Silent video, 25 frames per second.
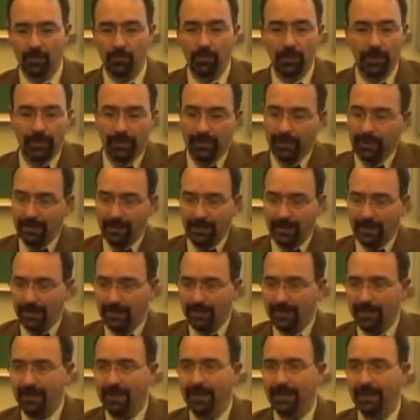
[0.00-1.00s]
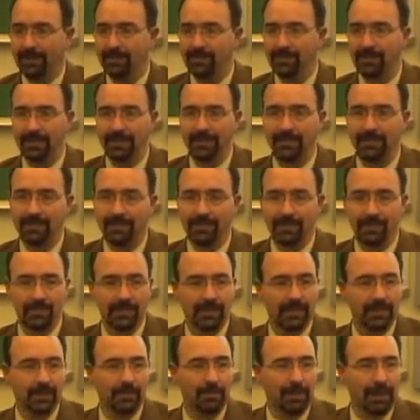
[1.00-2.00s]
We already did it today. I sing
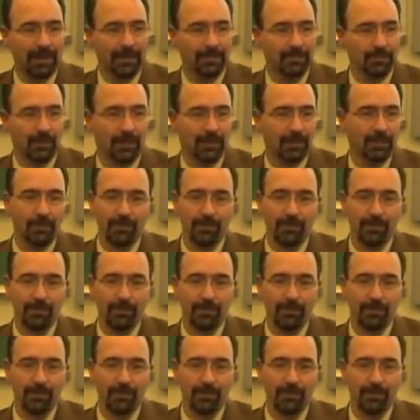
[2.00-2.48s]
the pie song.